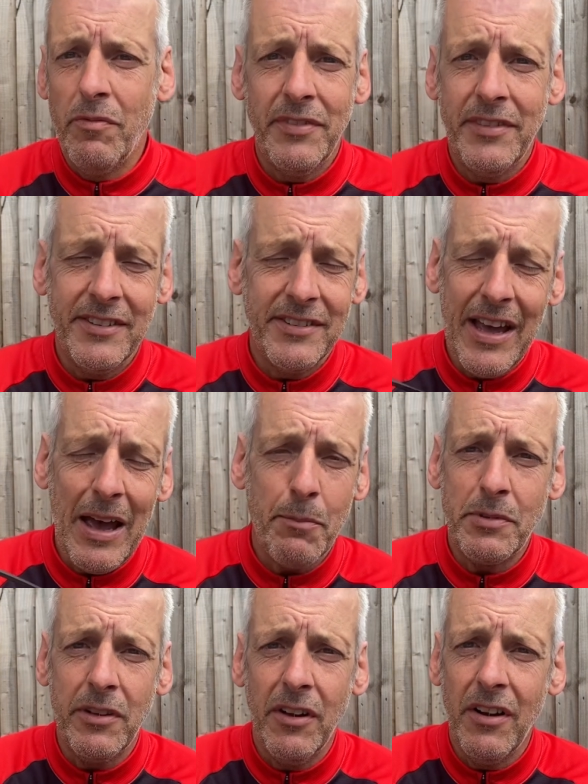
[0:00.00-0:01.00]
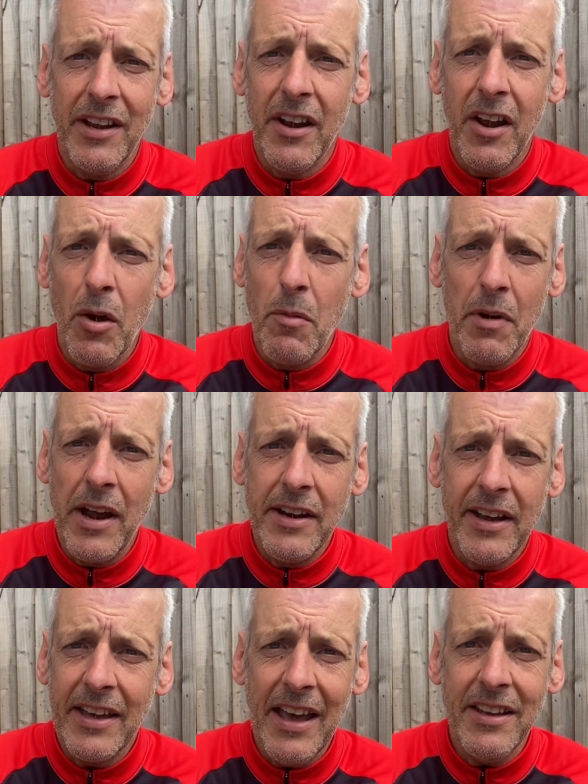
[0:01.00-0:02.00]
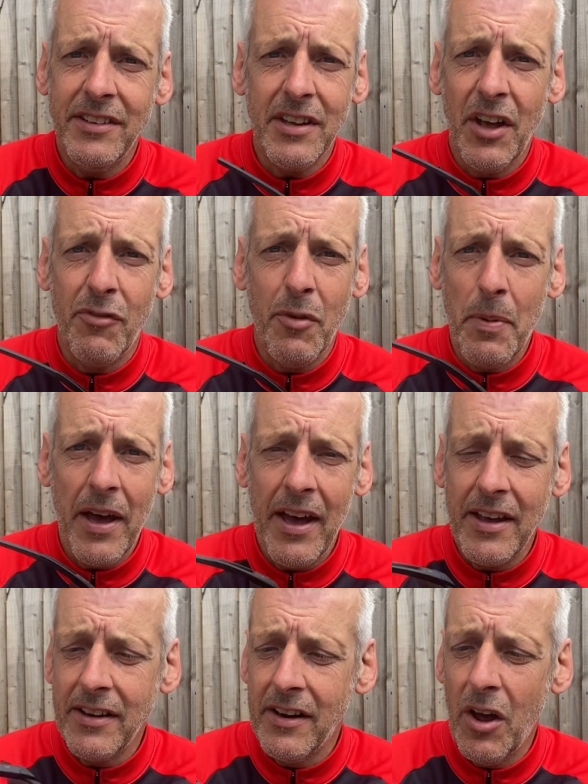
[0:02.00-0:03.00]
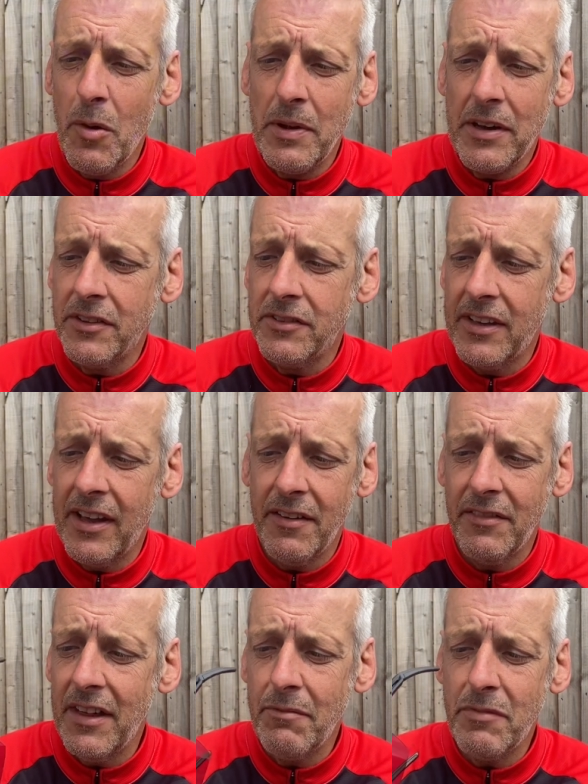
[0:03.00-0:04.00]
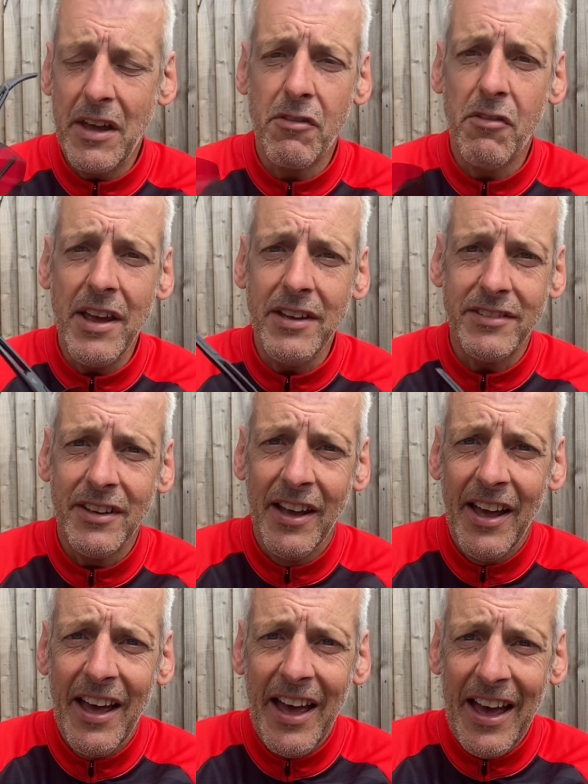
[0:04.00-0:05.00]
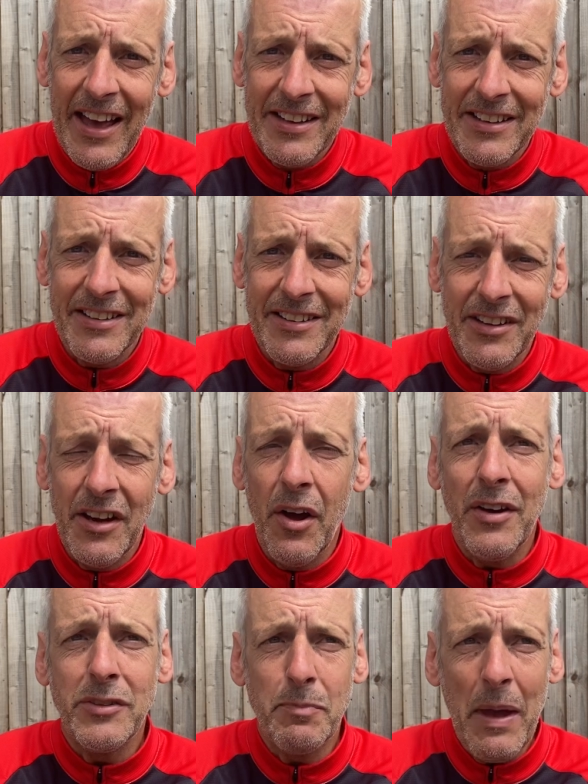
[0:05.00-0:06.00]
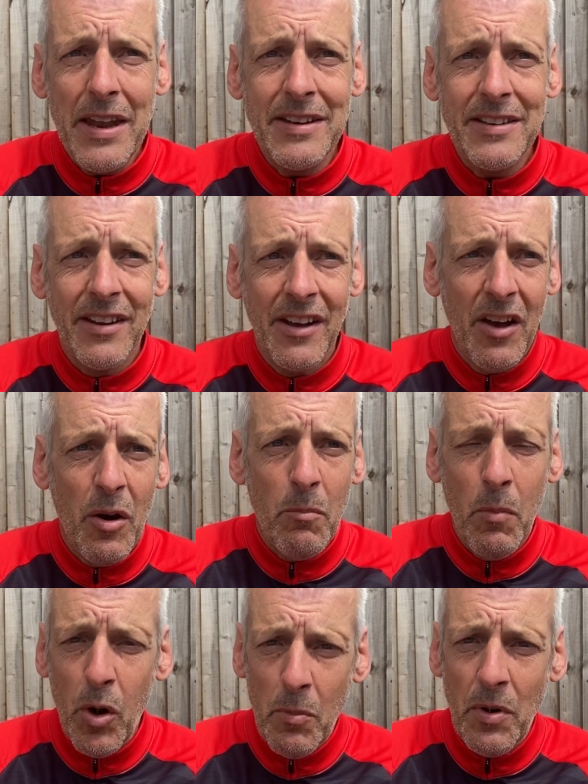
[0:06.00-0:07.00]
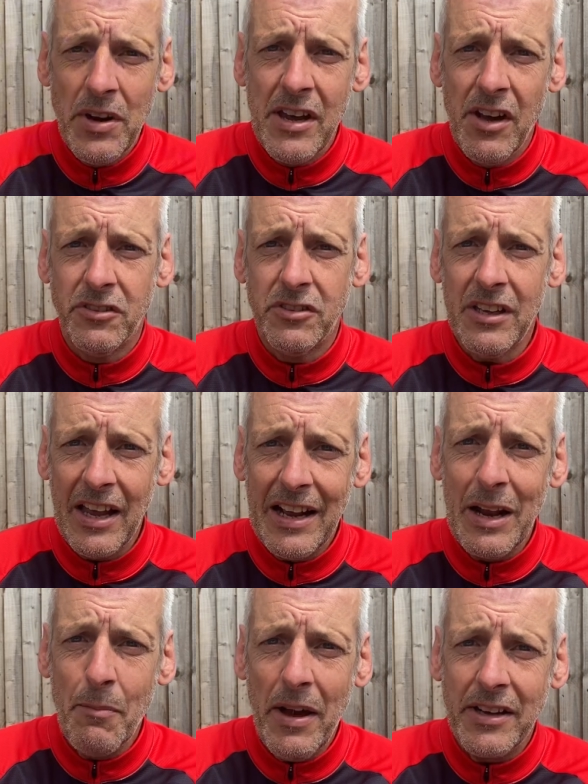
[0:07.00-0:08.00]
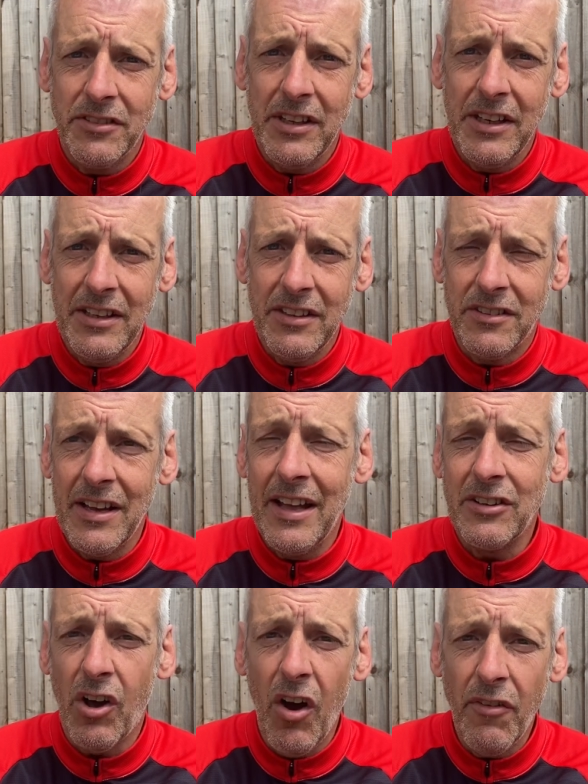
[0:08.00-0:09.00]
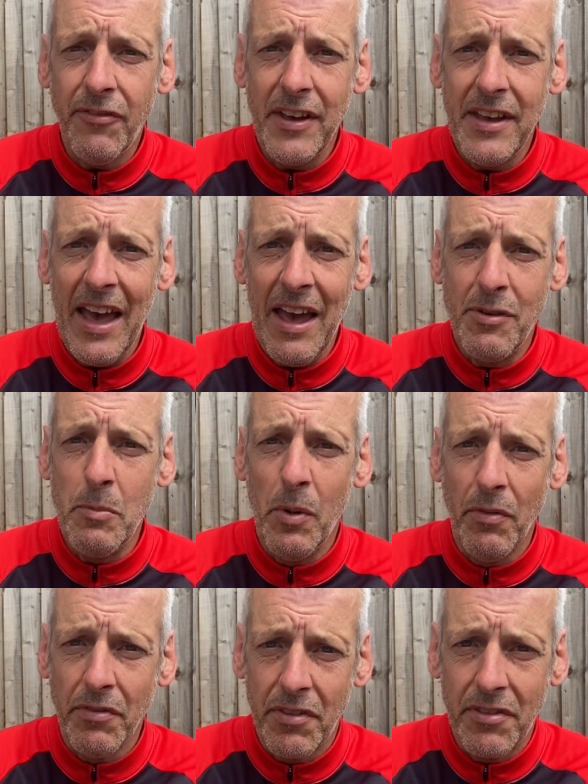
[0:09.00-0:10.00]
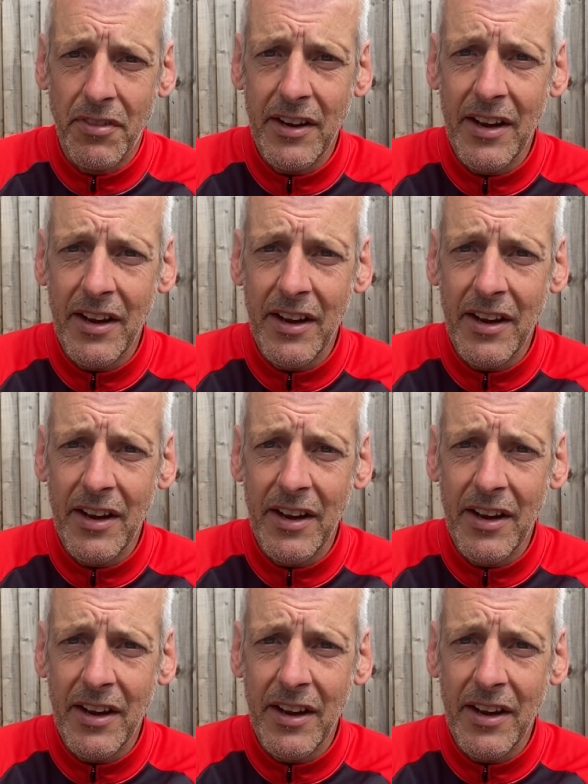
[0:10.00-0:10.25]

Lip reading: it's absolutely a no-brainer. Get yourself a pair, you know, because they're great. And, you know, I spend more money on cycling magazines and coffee every month than